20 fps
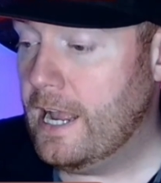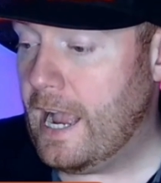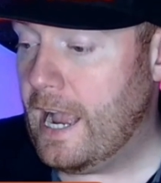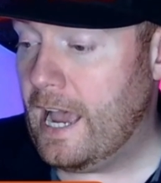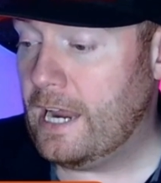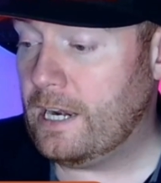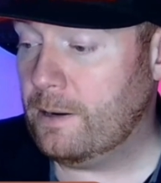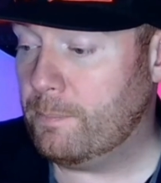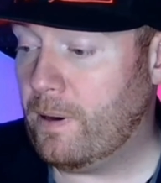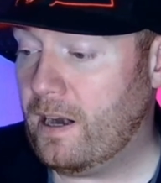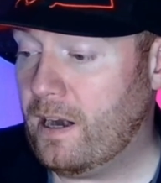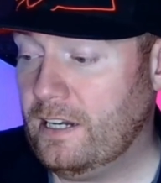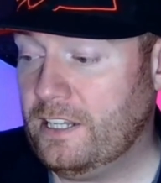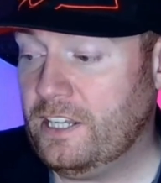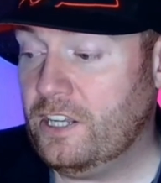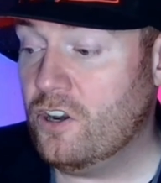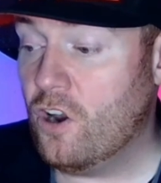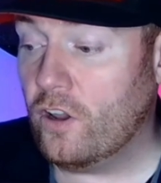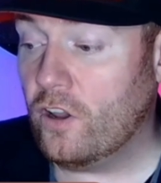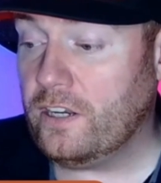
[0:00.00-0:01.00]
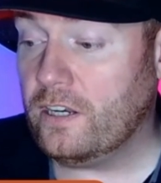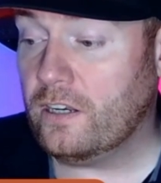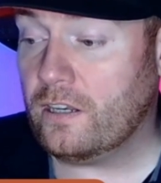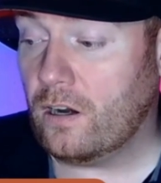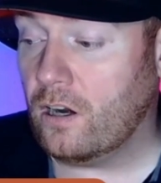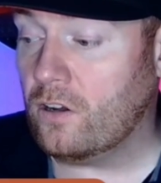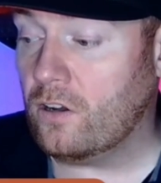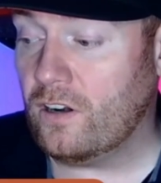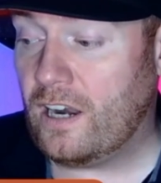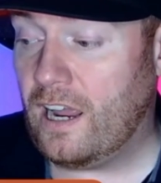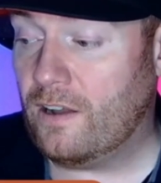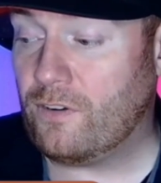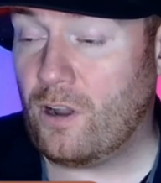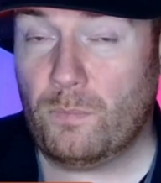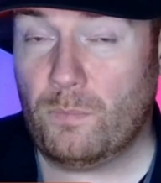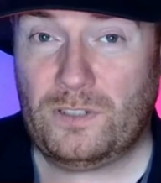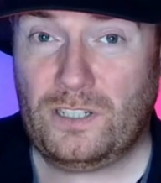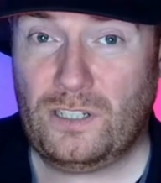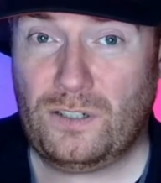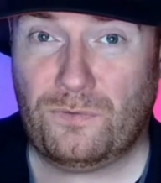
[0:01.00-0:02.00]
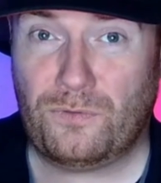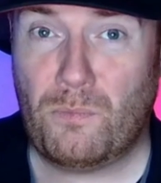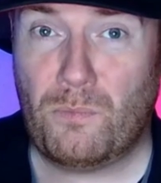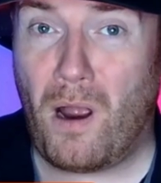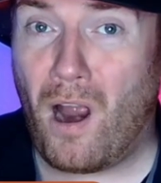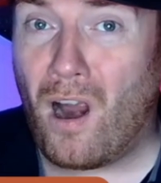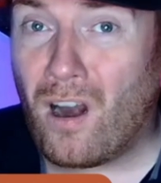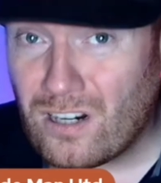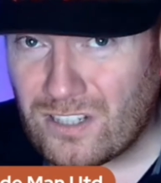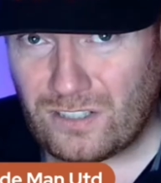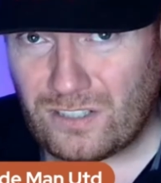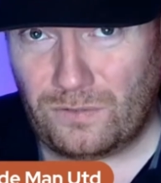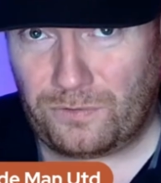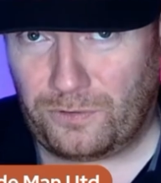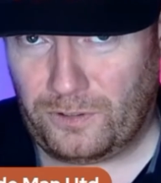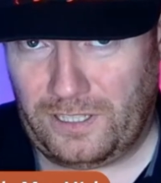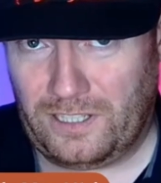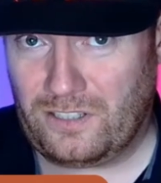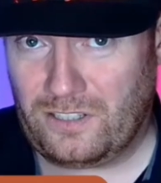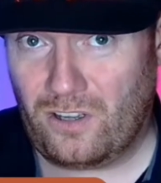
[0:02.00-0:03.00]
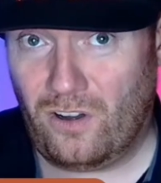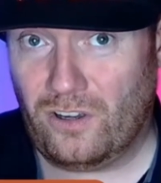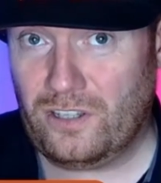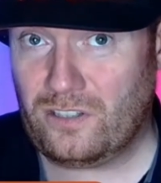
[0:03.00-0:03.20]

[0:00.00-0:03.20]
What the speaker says: And apparently United are going to have competition from Arsenal for this guy.